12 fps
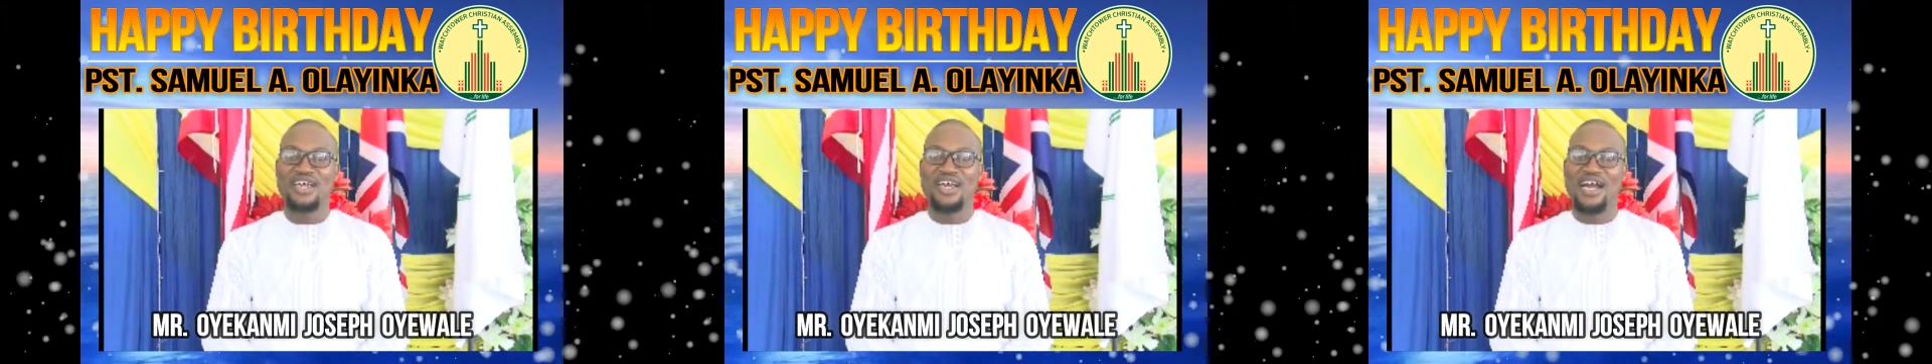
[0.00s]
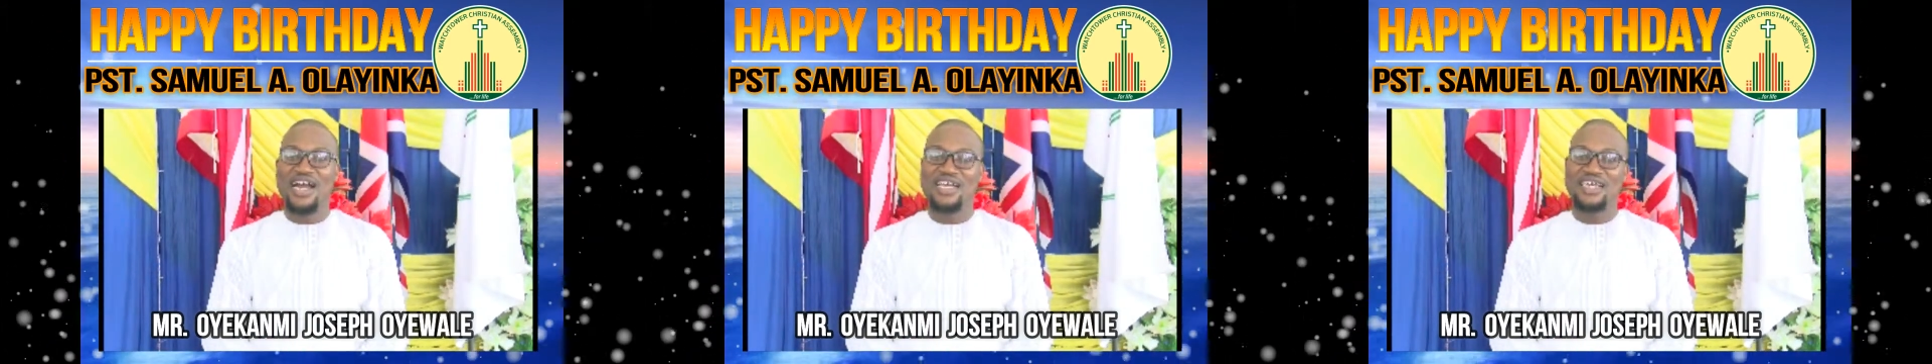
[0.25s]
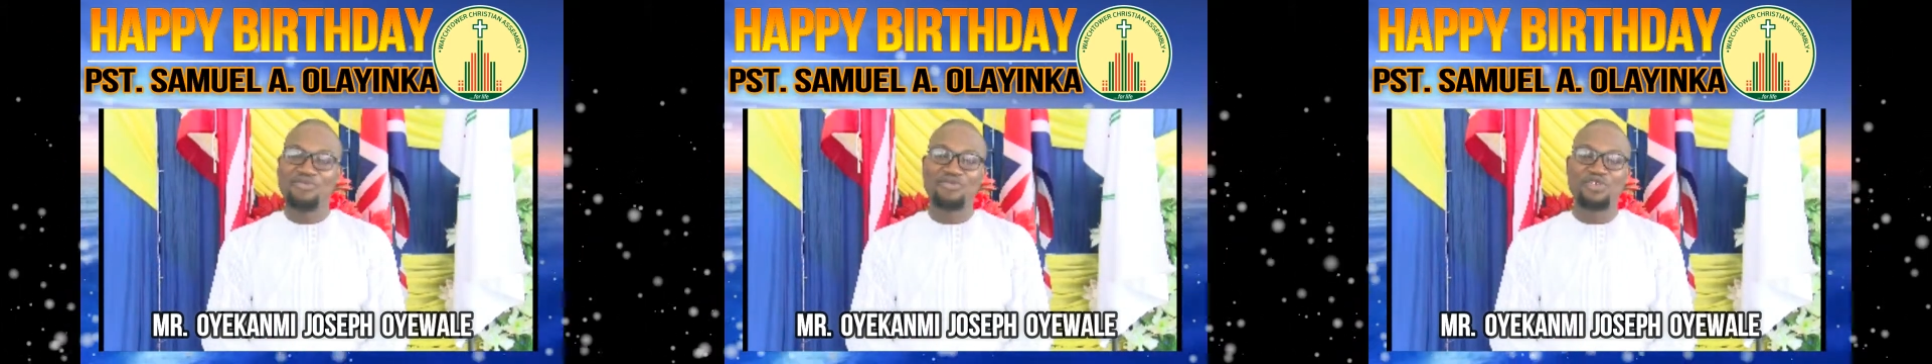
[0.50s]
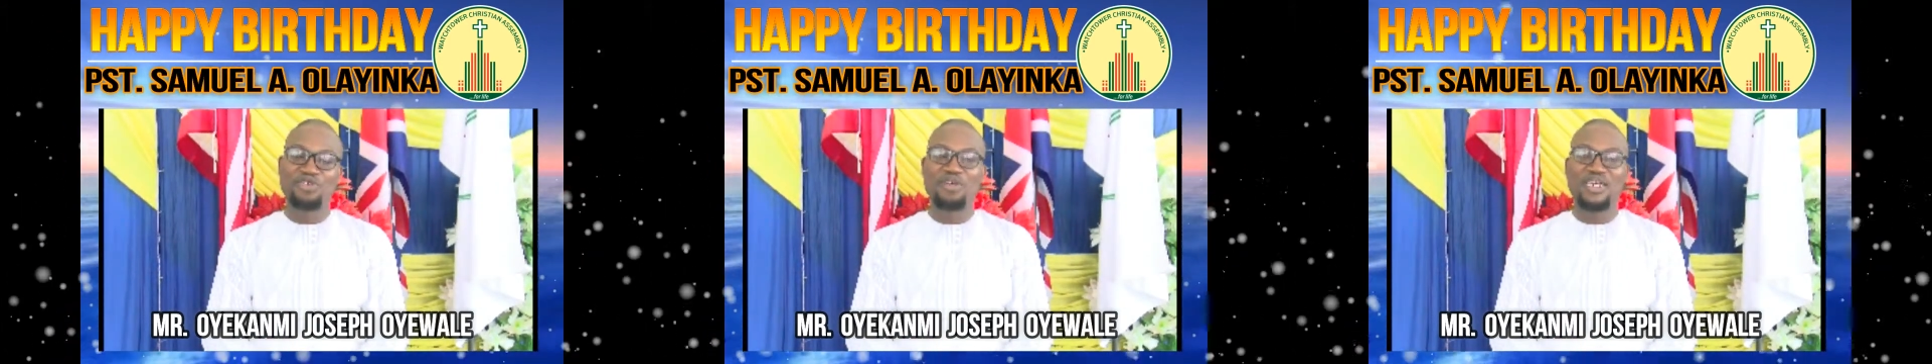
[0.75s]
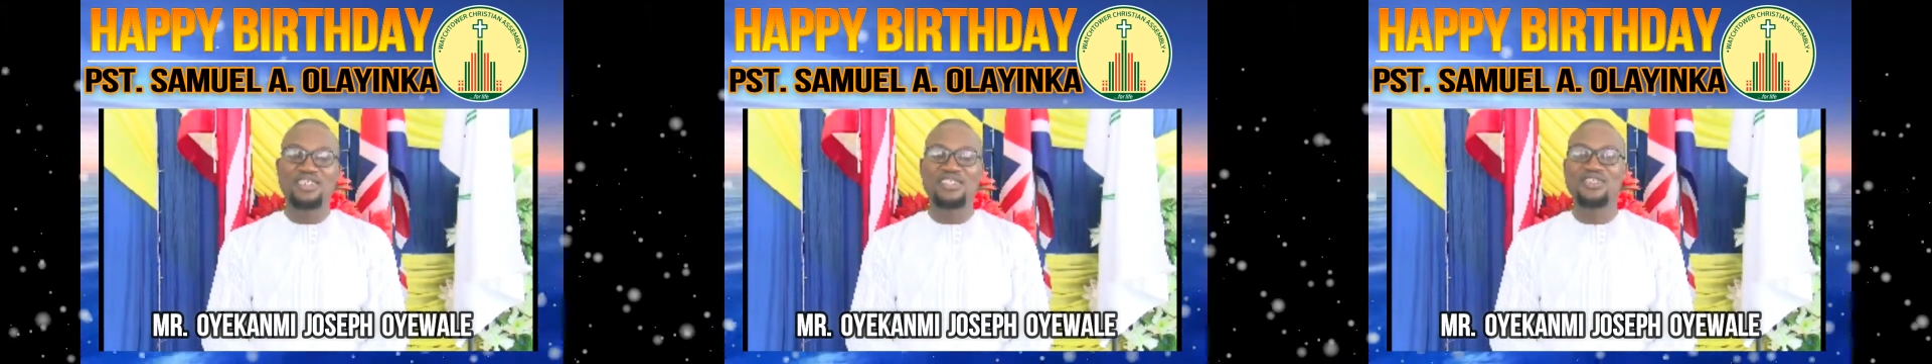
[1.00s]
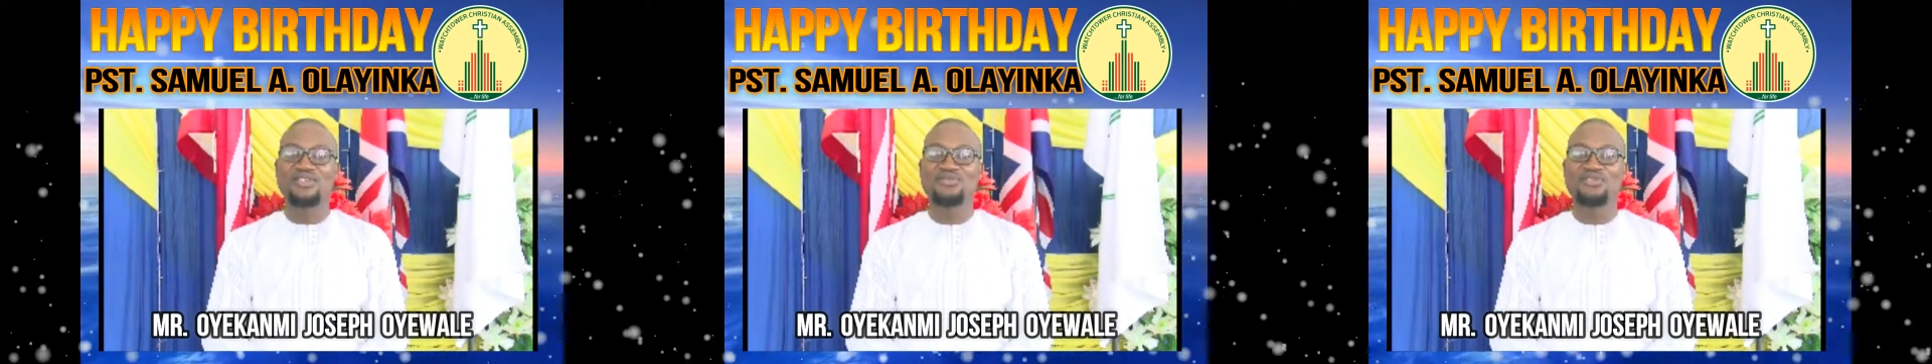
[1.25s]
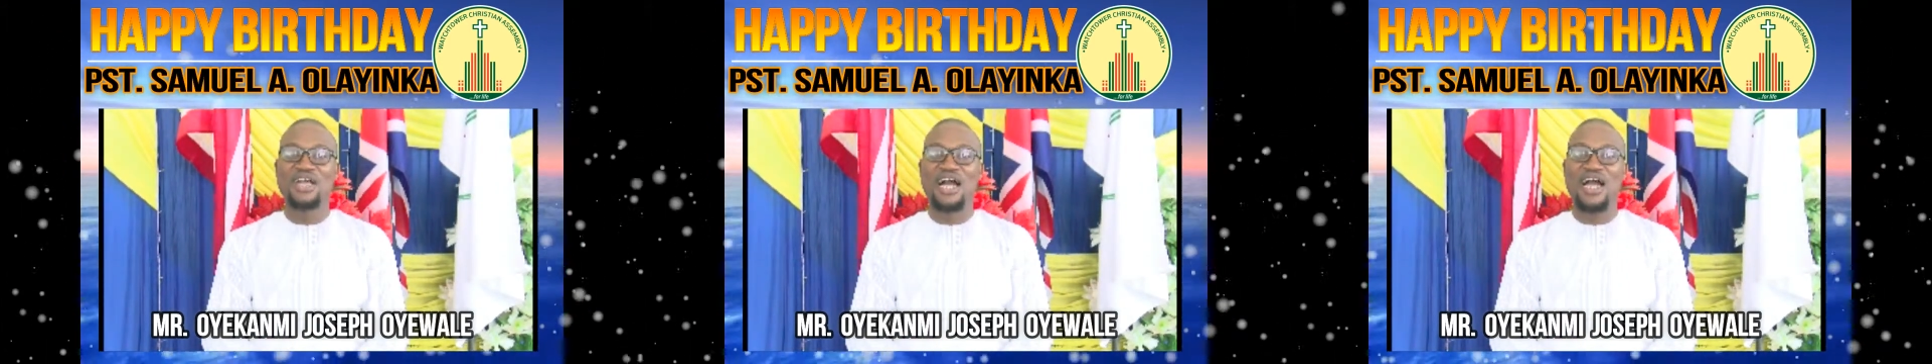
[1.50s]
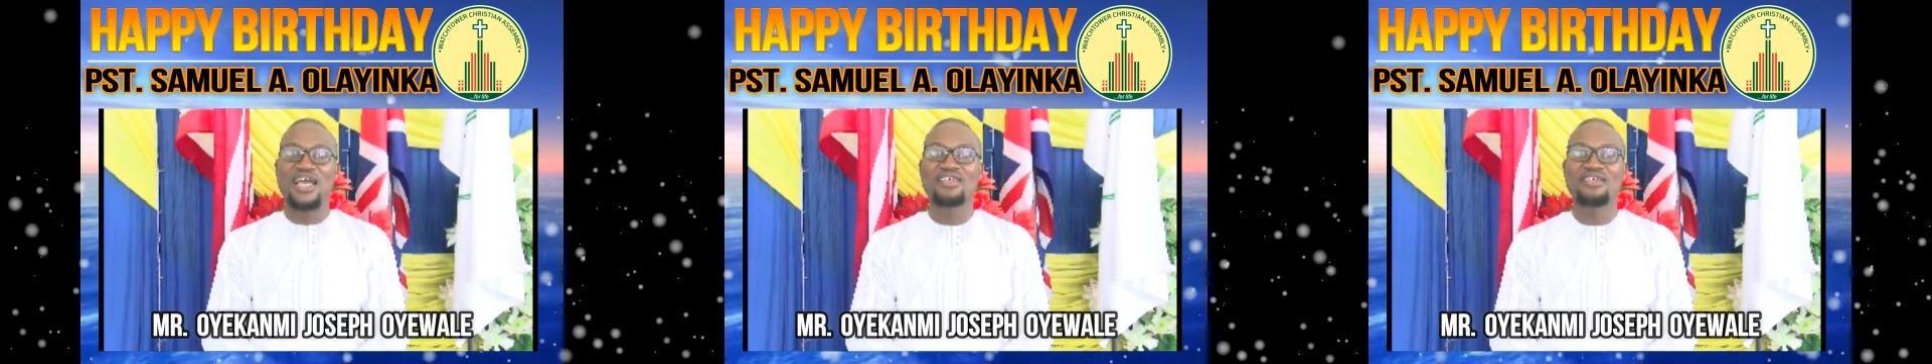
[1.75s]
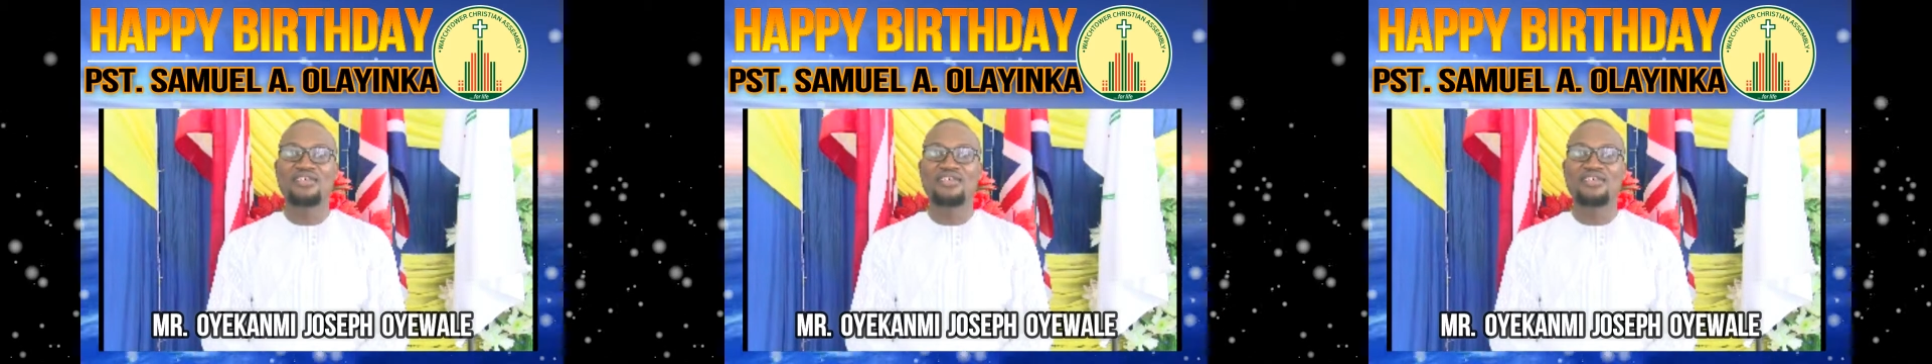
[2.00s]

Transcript: I came to him as a single guy,